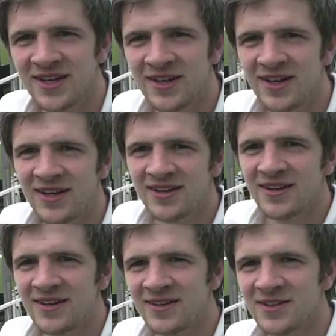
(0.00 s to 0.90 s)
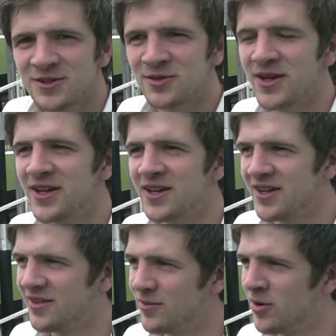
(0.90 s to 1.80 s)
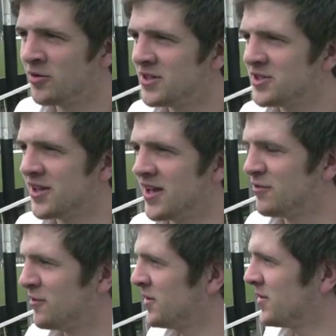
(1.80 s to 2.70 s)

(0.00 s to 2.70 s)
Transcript: Good man. That's the way. Boys pull him in.